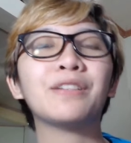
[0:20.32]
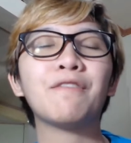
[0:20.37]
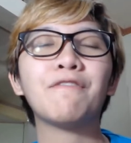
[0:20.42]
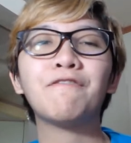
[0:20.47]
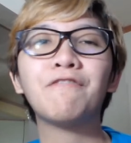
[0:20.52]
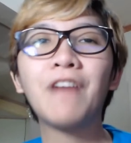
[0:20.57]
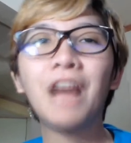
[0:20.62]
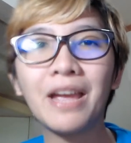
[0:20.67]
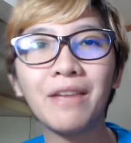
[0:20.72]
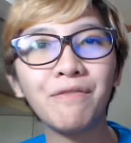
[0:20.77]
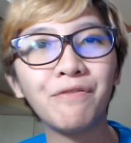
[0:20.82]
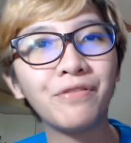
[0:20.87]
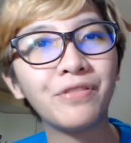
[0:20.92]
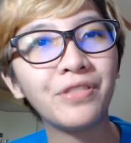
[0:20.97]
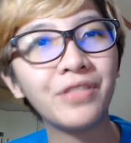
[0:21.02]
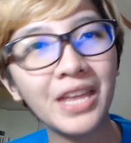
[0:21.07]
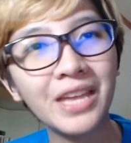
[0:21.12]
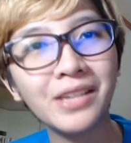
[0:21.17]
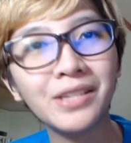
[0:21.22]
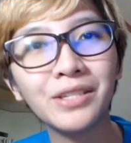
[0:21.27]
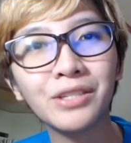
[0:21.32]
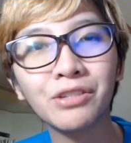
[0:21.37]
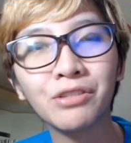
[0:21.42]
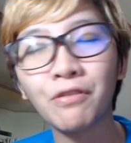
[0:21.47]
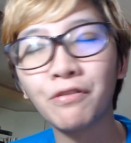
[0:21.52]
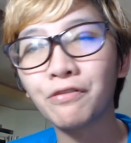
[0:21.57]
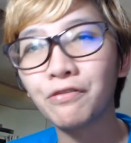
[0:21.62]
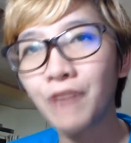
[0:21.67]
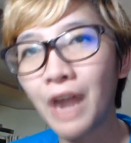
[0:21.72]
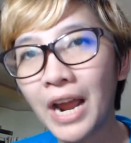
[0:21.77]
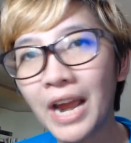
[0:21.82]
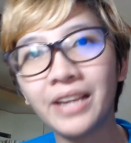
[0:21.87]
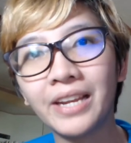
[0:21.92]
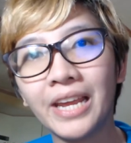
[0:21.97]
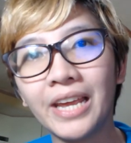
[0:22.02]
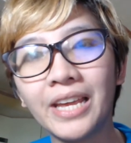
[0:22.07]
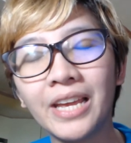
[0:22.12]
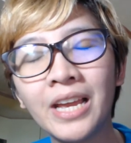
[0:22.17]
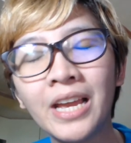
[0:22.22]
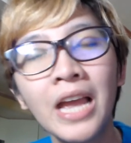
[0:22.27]
Five Things
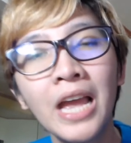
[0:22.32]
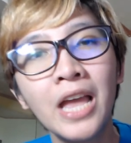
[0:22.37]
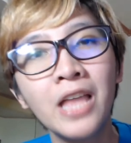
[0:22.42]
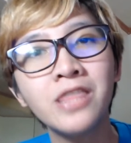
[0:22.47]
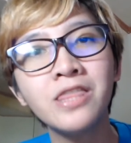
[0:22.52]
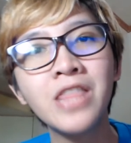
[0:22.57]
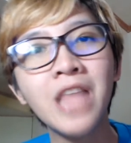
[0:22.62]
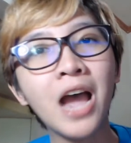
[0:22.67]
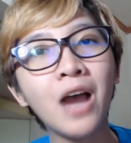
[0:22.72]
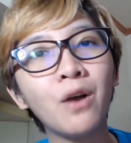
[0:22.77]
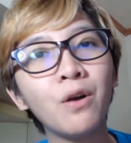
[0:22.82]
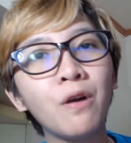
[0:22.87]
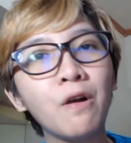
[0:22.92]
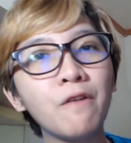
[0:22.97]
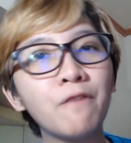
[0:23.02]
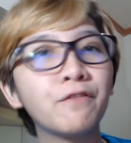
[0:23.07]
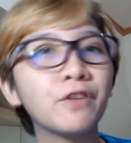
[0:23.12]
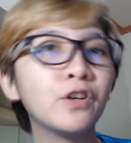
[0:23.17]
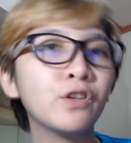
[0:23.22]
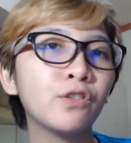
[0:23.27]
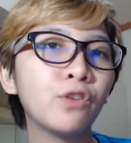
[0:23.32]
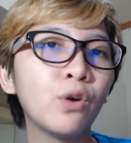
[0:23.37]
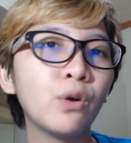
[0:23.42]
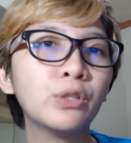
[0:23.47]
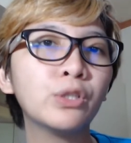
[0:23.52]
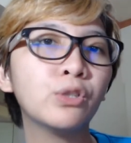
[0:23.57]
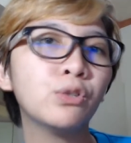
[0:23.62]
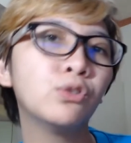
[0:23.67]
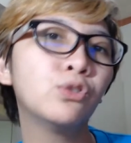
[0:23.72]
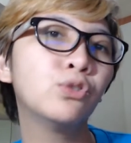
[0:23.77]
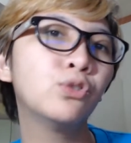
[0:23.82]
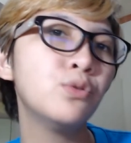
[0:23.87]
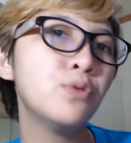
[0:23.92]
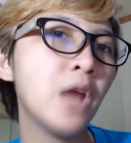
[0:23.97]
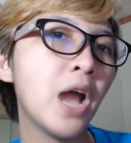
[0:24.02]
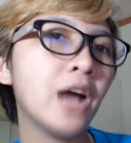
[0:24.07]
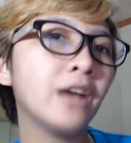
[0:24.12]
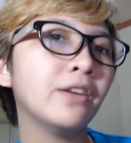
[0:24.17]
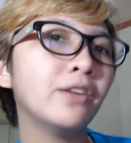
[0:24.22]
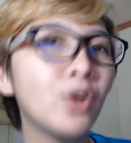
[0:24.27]
Friday. Now, for those who do
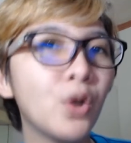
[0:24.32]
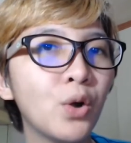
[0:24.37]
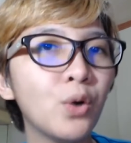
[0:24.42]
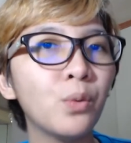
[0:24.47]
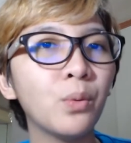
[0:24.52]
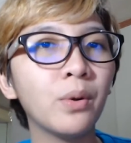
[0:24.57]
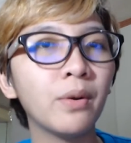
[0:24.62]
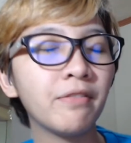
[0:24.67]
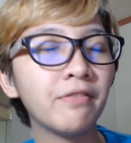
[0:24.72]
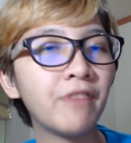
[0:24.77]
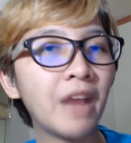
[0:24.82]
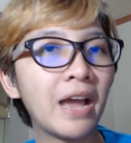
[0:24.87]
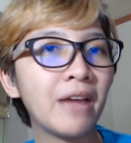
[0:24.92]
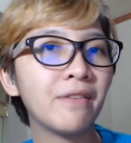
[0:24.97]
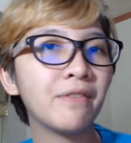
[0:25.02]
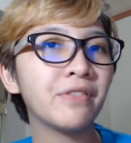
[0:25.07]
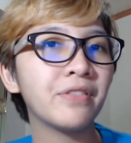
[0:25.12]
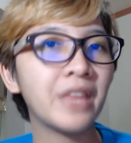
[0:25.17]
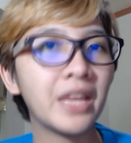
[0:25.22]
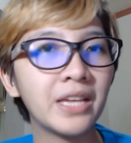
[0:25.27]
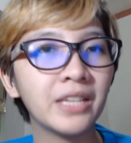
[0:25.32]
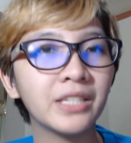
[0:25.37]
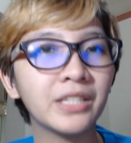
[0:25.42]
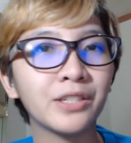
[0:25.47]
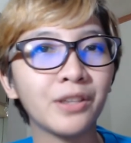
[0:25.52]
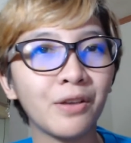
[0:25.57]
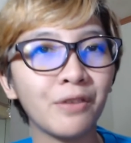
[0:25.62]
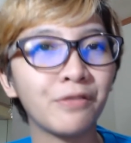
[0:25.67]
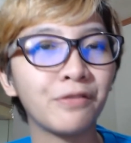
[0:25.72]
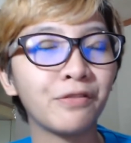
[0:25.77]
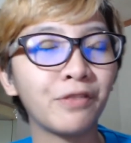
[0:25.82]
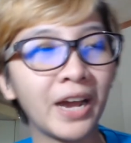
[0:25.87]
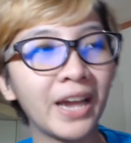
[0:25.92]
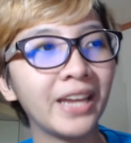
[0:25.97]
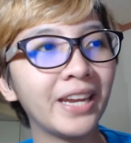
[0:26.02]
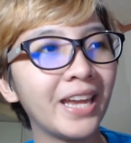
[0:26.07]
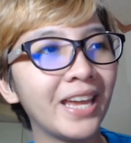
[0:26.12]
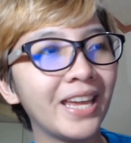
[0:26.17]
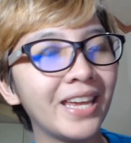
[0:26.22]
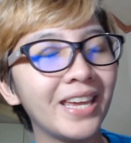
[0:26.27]
not know what Five Things
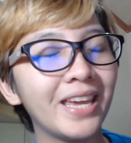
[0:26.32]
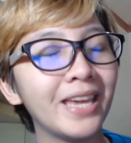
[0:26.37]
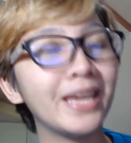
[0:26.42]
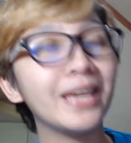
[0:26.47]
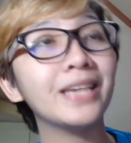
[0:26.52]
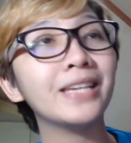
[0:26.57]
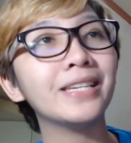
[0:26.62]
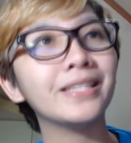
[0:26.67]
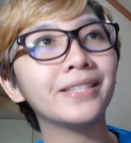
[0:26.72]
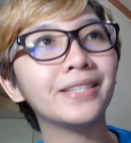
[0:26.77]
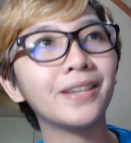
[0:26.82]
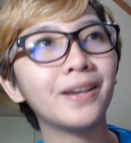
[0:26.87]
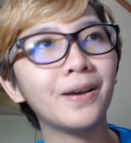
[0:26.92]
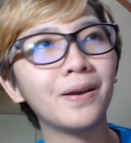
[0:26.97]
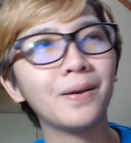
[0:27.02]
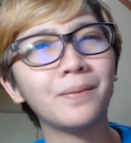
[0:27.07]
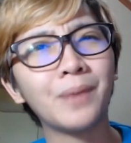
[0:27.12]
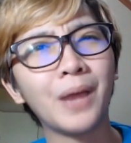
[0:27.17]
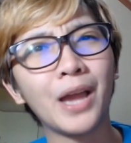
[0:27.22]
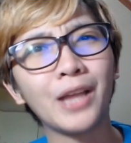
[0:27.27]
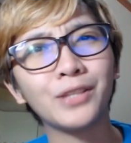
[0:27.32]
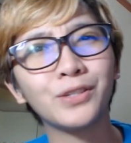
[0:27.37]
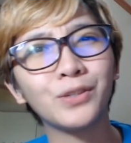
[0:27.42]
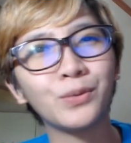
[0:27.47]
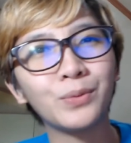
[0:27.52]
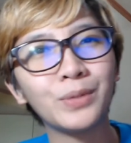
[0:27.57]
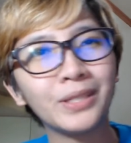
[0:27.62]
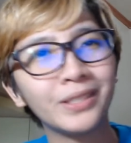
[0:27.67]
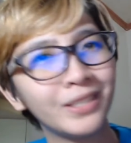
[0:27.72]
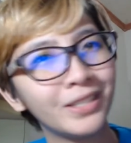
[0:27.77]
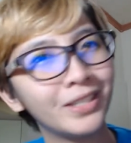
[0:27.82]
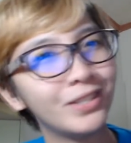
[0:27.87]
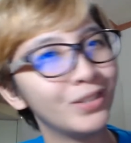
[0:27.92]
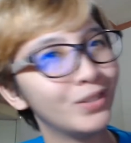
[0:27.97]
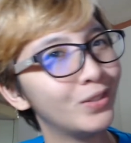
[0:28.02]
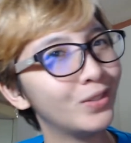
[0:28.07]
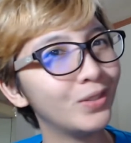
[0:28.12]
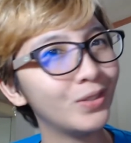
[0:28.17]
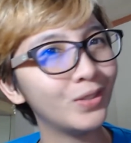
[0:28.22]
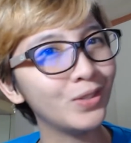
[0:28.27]
Friday is, um, I don't really
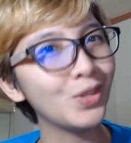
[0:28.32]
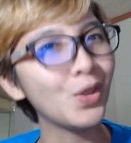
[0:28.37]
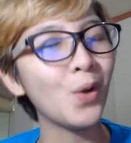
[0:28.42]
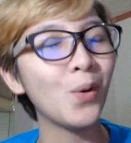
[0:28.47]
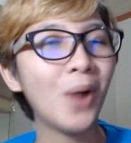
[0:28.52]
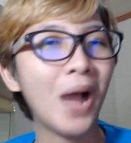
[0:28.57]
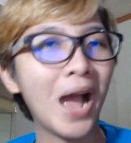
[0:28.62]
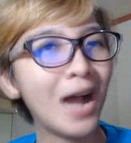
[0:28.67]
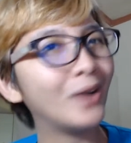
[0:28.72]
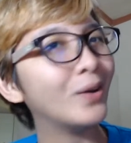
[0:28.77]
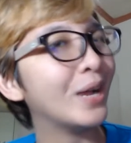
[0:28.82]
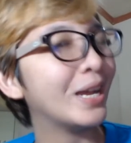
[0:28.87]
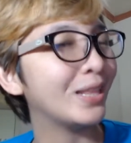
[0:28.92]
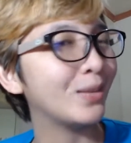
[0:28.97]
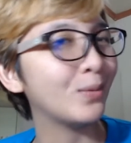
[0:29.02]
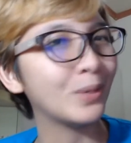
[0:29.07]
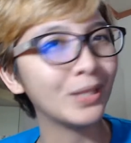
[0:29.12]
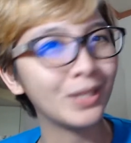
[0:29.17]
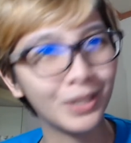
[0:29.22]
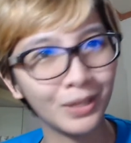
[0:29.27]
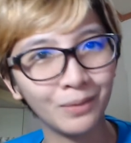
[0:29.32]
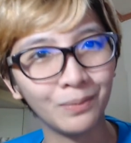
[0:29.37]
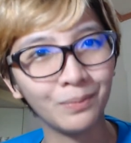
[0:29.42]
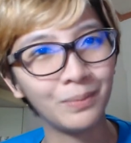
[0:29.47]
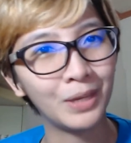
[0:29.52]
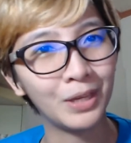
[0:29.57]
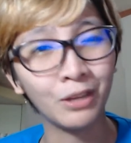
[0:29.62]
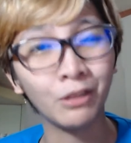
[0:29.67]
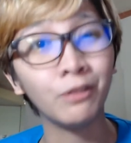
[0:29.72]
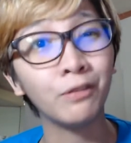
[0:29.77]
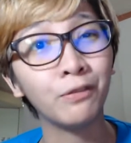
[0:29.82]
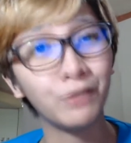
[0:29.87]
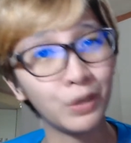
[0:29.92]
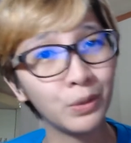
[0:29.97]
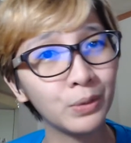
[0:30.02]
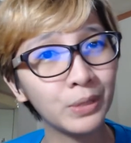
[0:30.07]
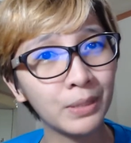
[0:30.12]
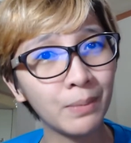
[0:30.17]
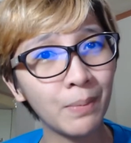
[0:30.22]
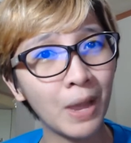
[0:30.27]
know how anyone could be
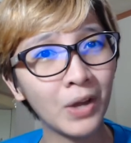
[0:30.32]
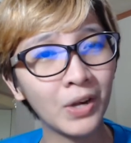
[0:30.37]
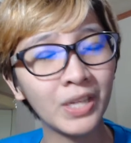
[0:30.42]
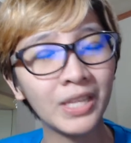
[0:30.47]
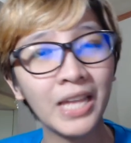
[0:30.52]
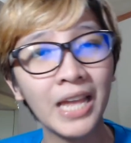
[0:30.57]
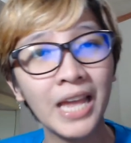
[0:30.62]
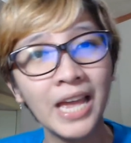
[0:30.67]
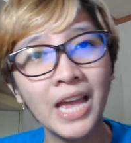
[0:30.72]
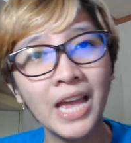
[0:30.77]
confused about it.